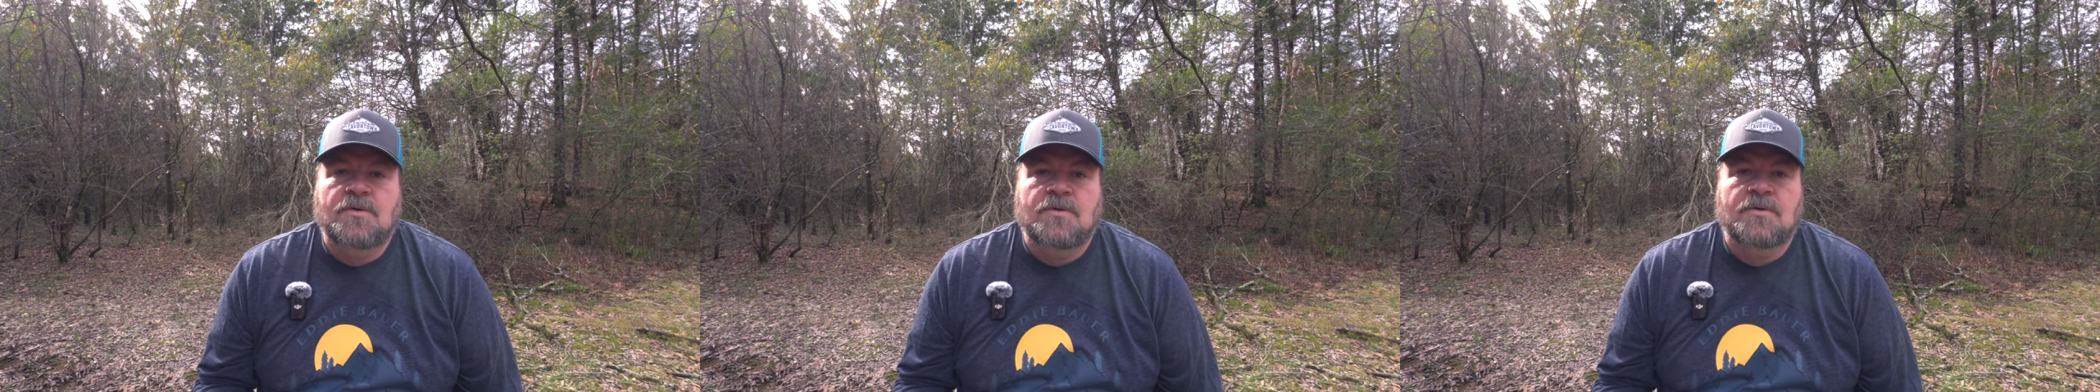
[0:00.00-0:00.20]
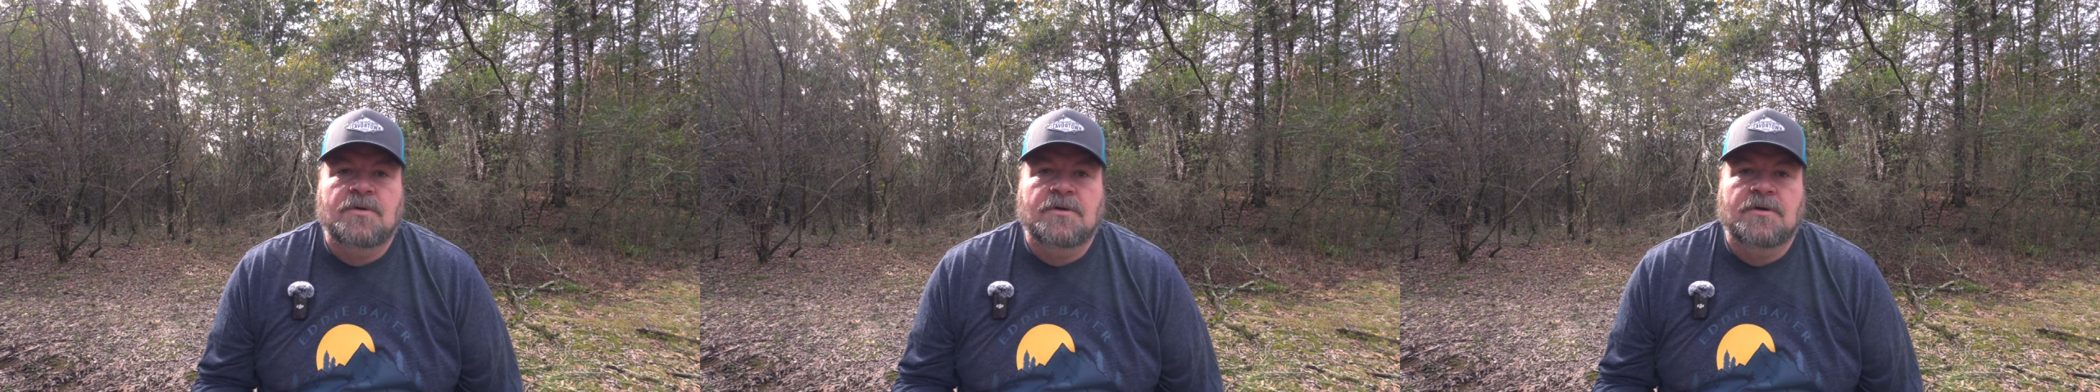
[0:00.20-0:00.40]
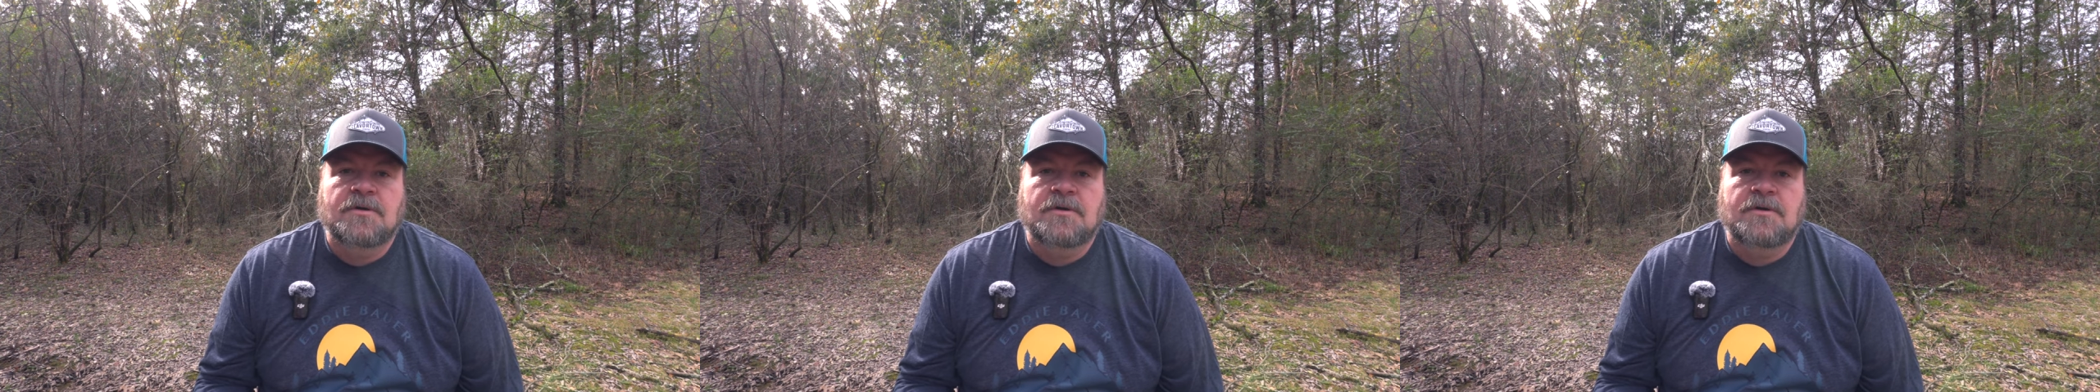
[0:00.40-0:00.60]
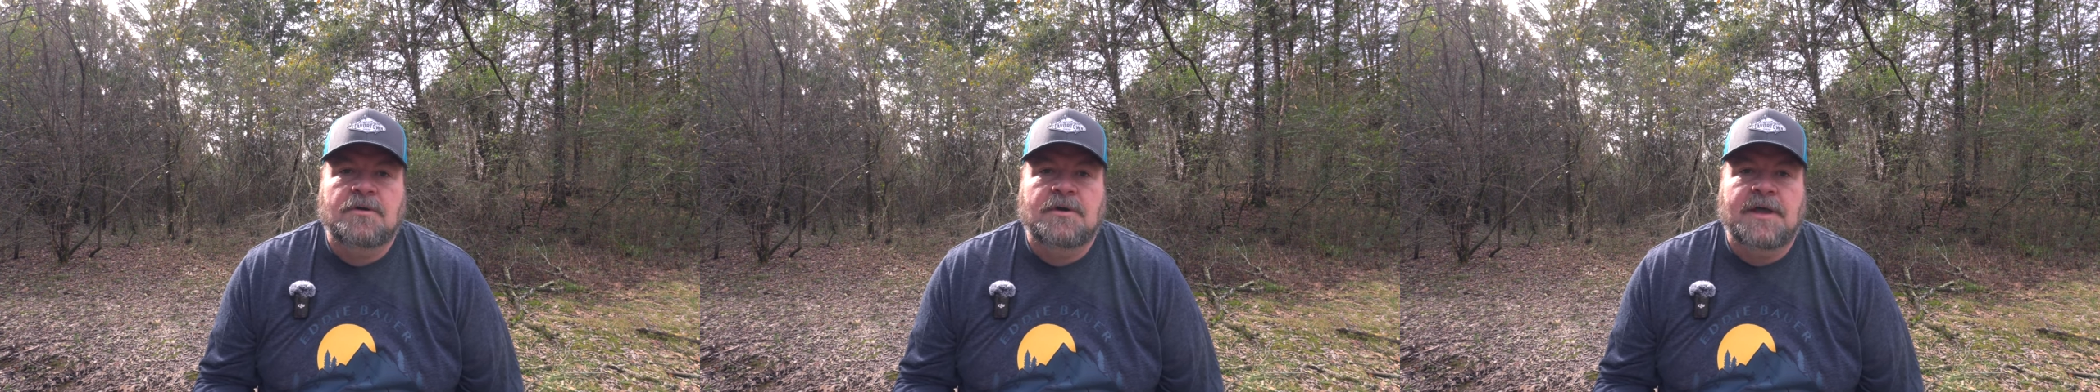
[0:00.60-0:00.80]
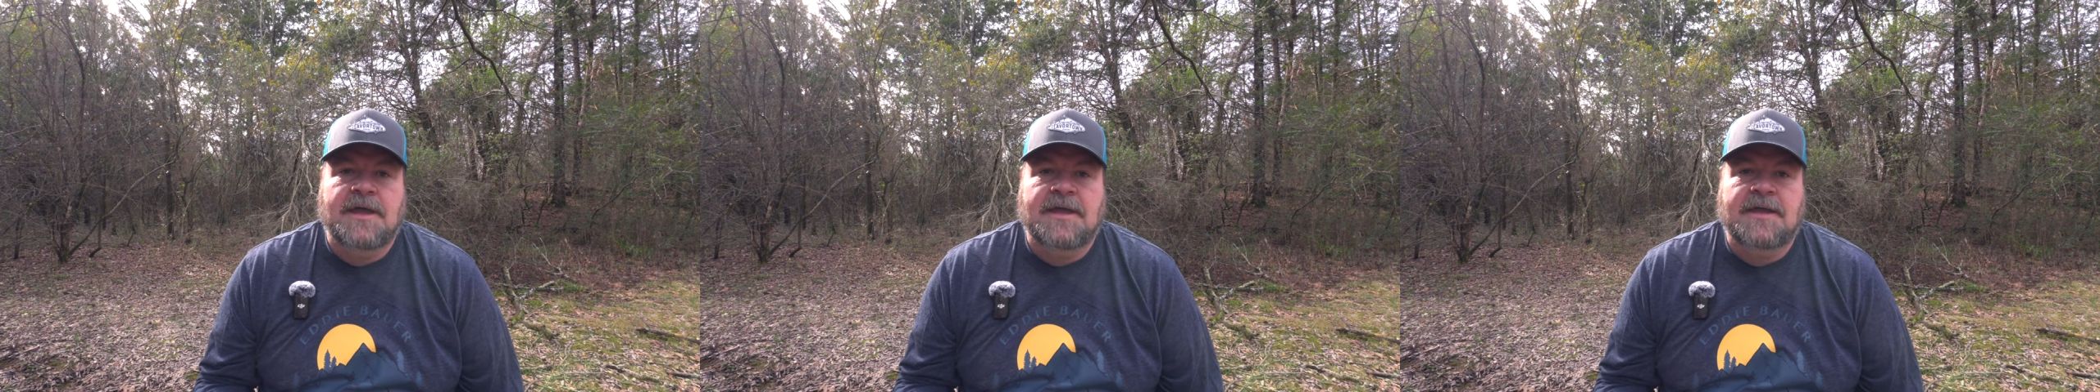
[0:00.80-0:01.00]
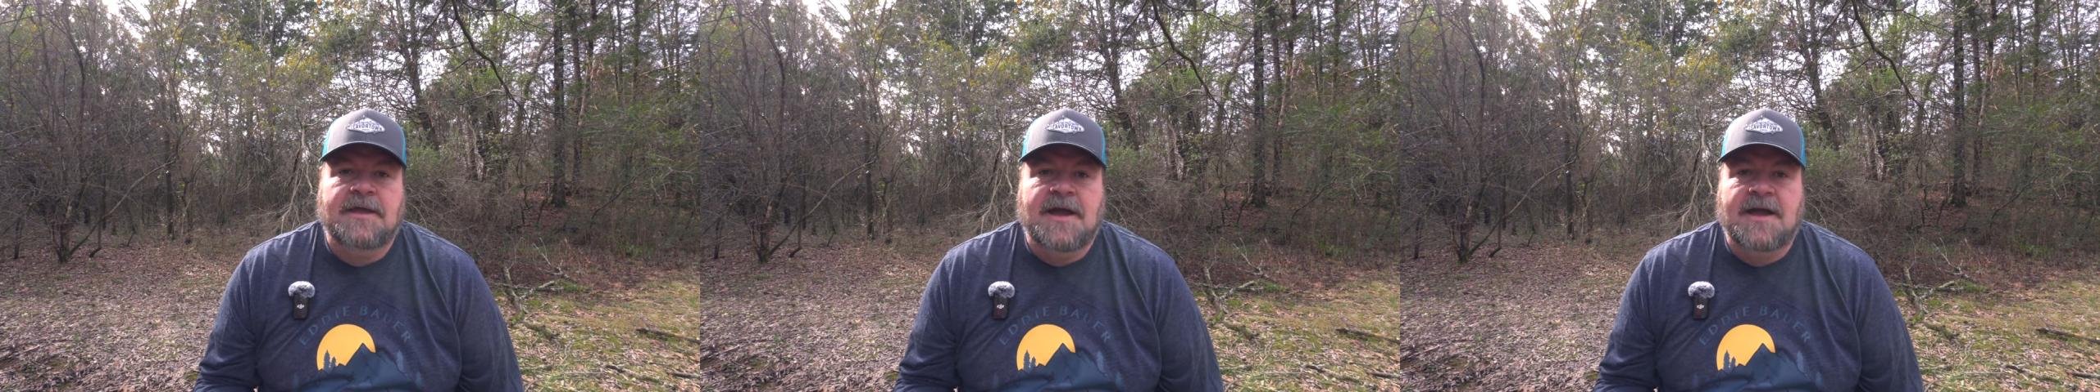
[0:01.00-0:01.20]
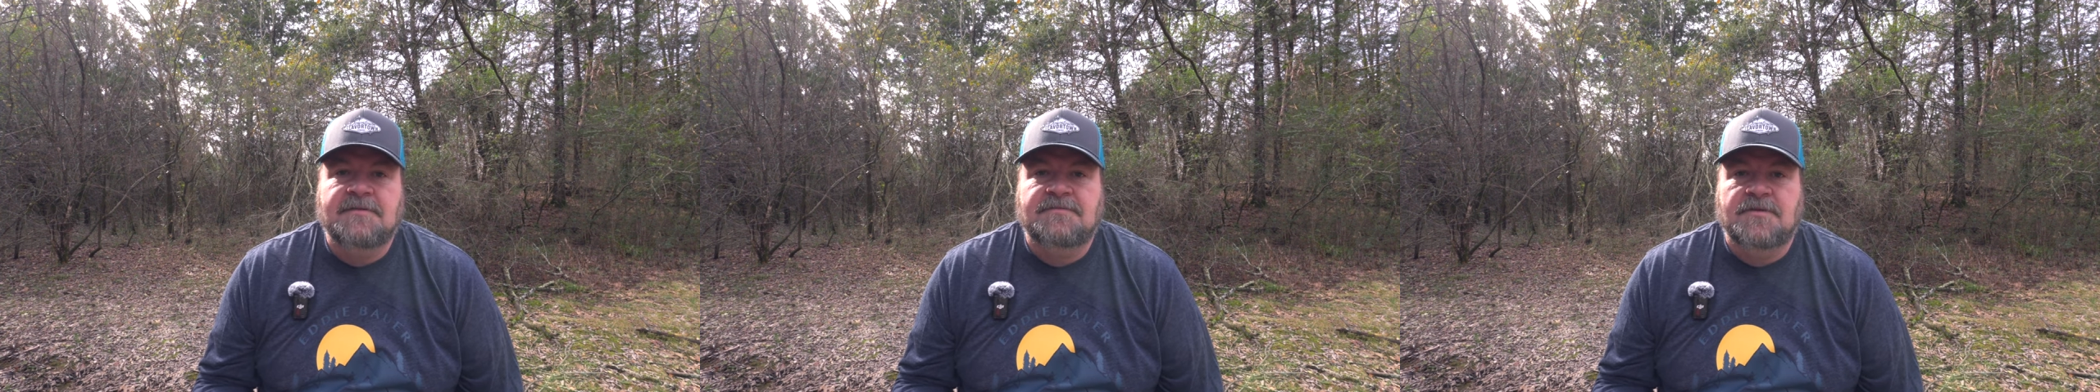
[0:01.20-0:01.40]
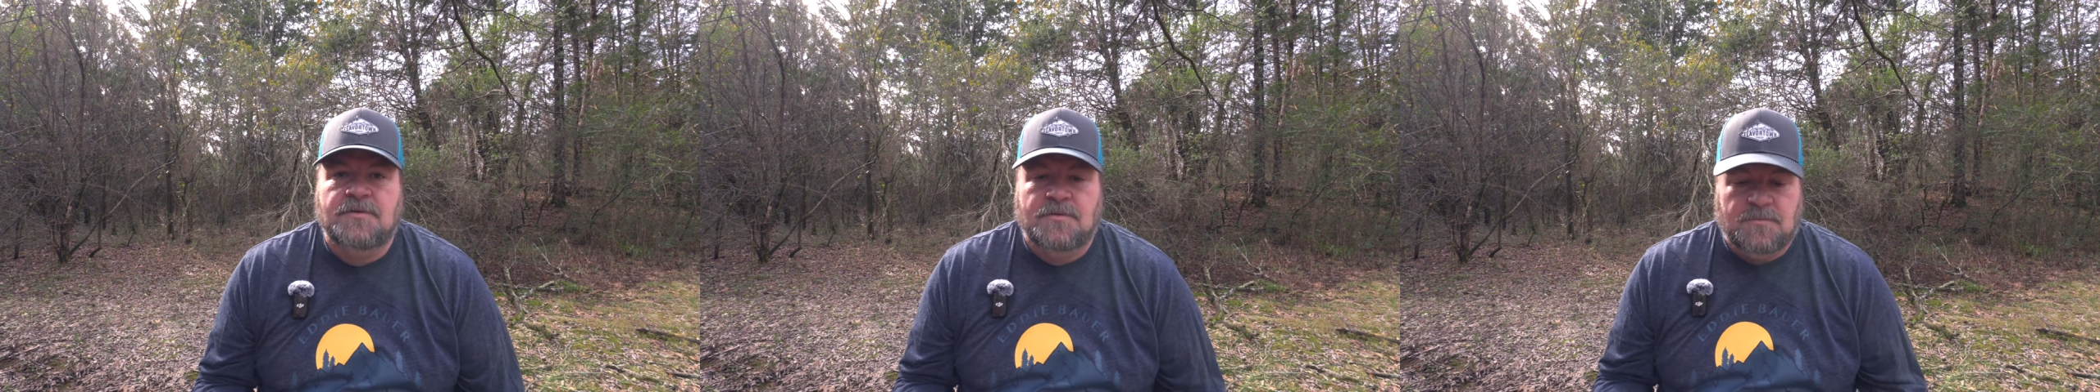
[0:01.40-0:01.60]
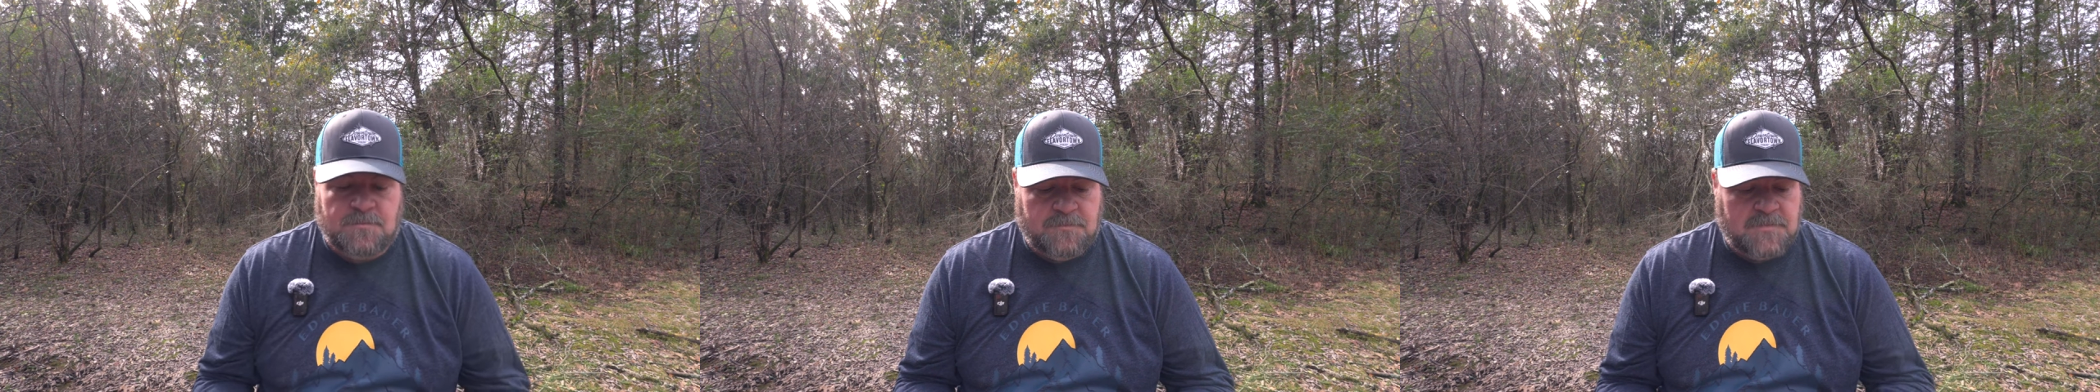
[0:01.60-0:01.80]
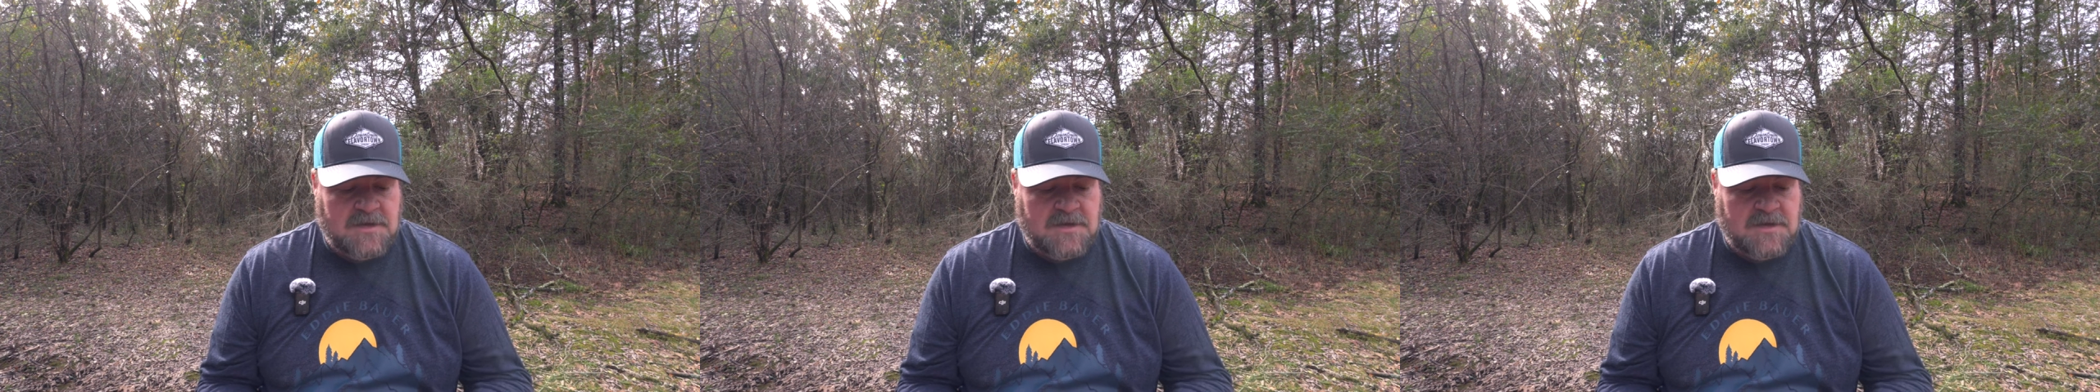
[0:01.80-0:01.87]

or an iPhone.